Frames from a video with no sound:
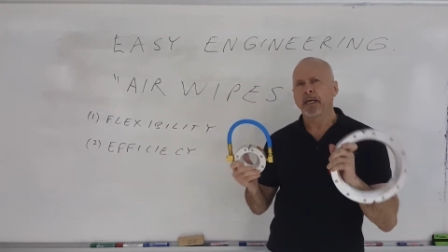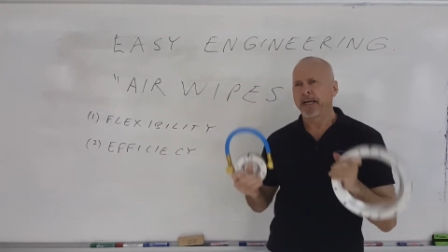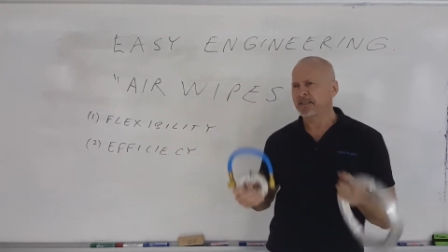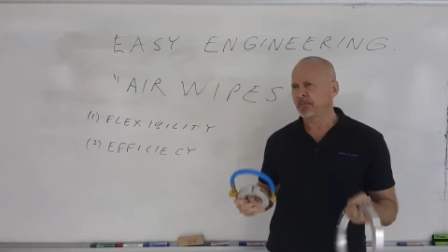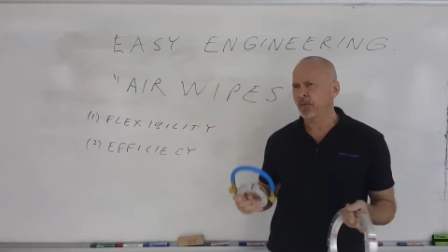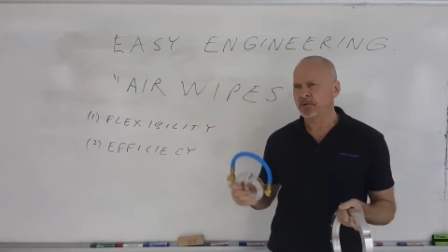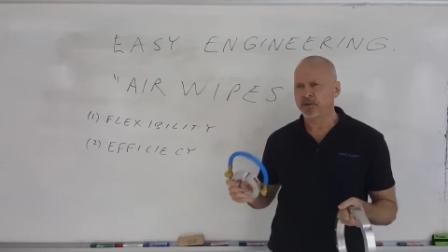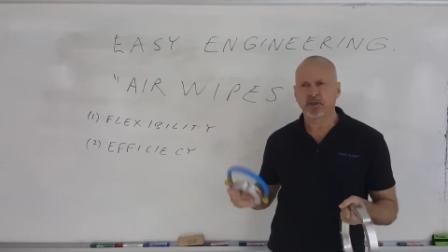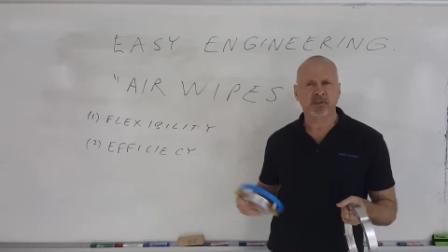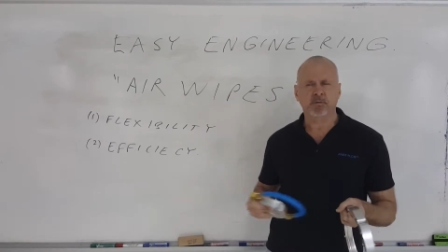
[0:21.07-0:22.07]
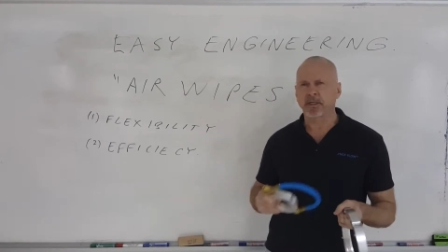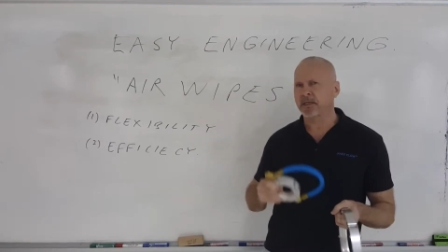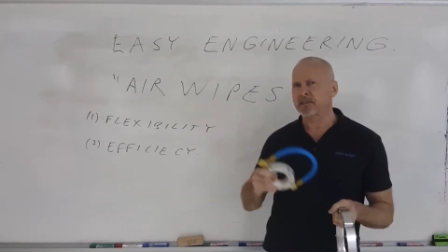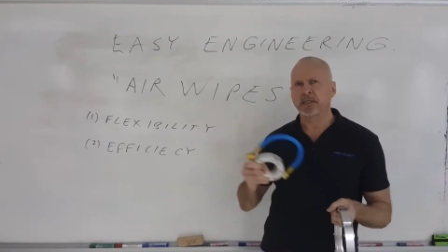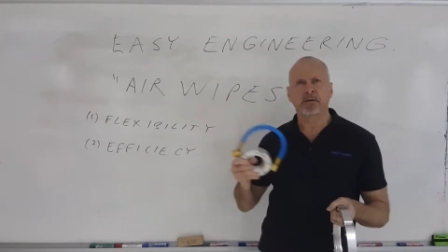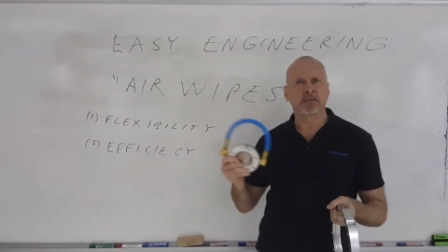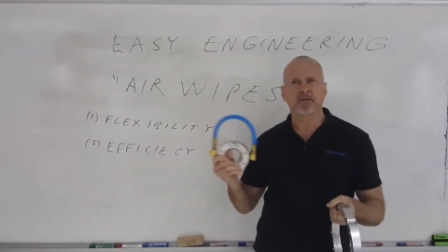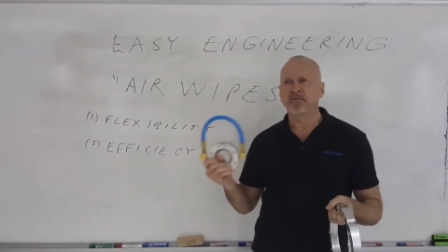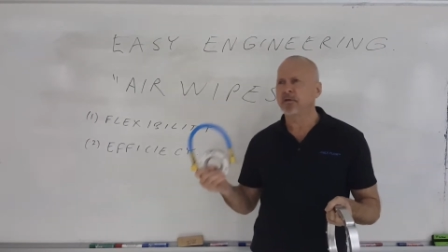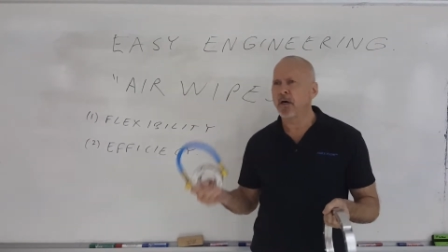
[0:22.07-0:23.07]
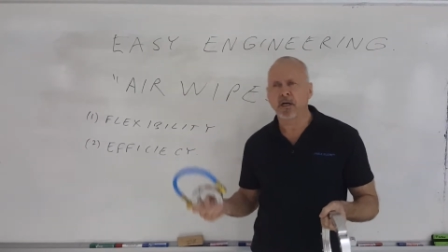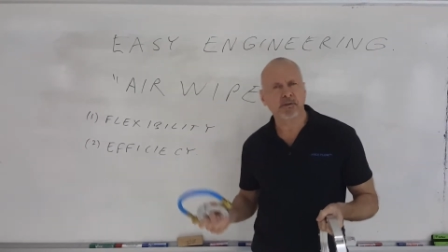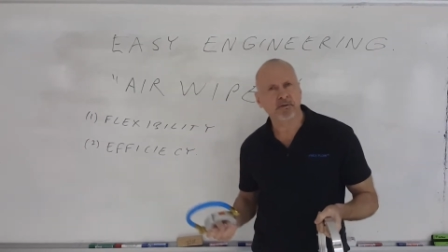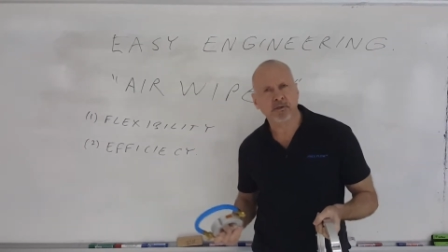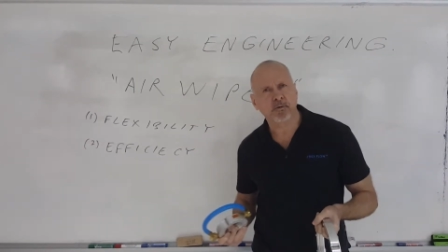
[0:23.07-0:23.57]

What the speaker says: as opposed to just running a series of nozzles